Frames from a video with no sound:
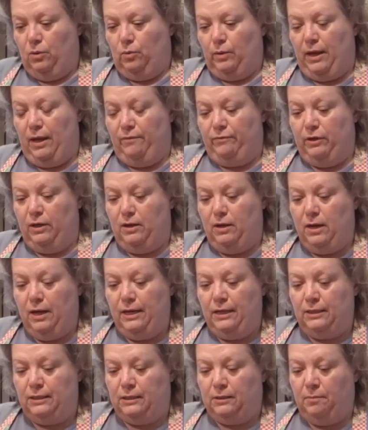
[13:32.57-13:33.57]
We have a
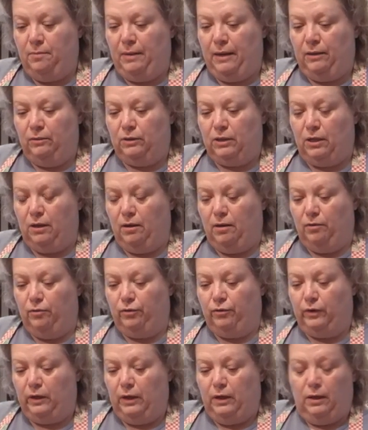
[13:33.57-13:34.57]
nice amount
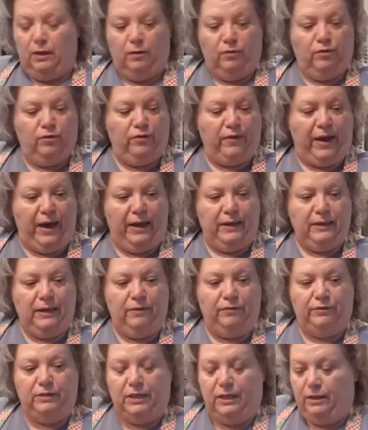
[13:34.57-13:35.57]
of fat
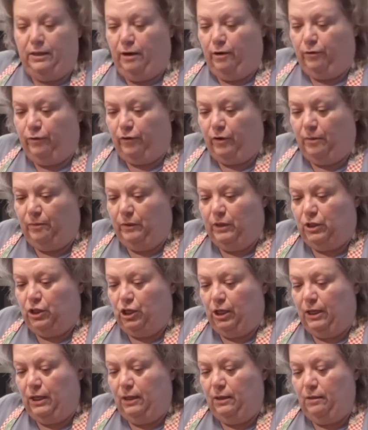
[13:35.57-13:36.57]
left in there from the
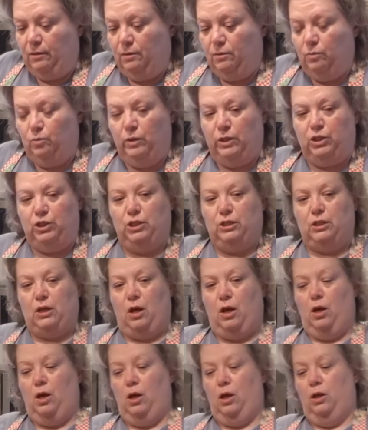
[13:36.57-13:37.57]
chicken, which is
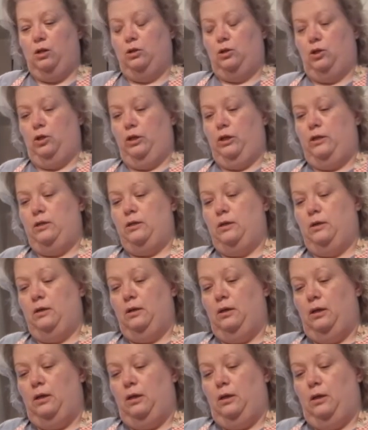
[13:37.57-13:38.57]
all good.
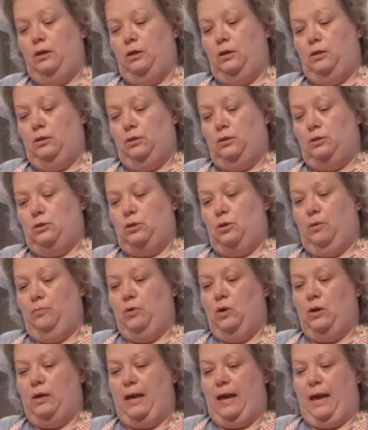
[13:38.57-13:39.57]
So I'm
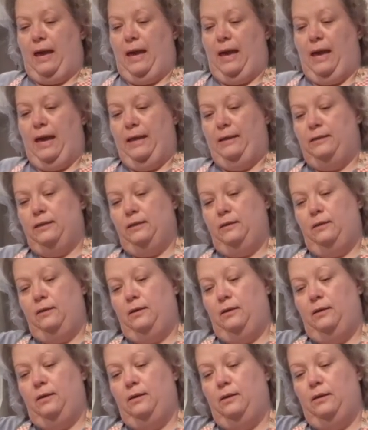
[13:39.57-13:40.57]
going to add
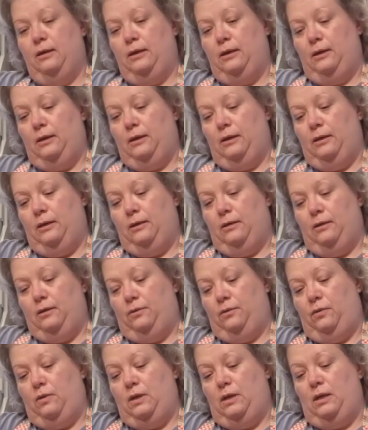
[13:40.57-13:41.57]

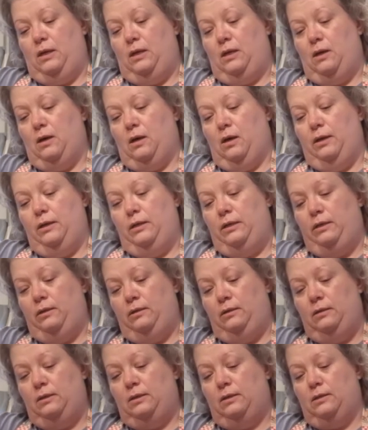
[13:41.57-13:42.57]
the
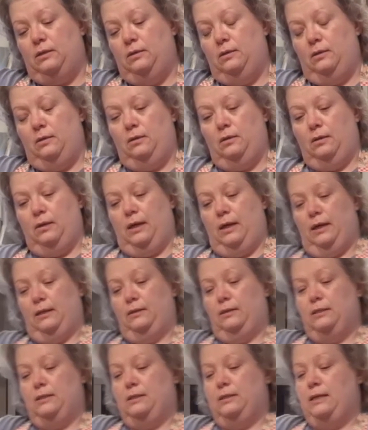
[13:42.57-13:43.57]
onions and
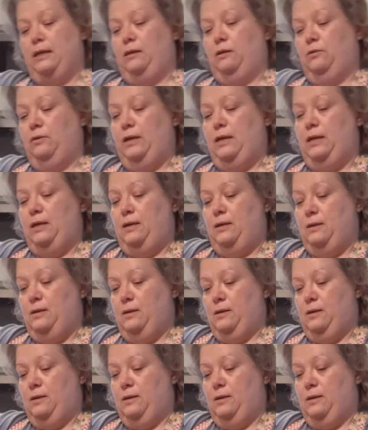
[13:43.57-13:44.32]
the celery.